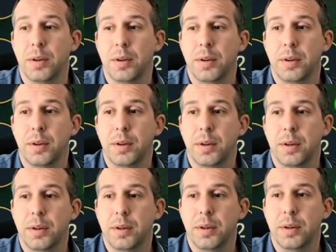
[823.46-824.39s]

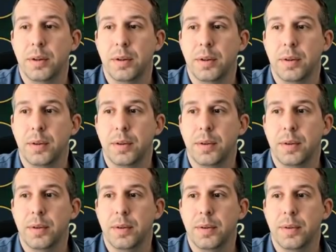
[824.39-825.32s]

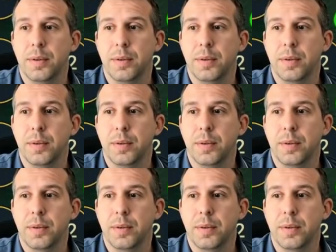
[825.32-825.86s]
[no speech]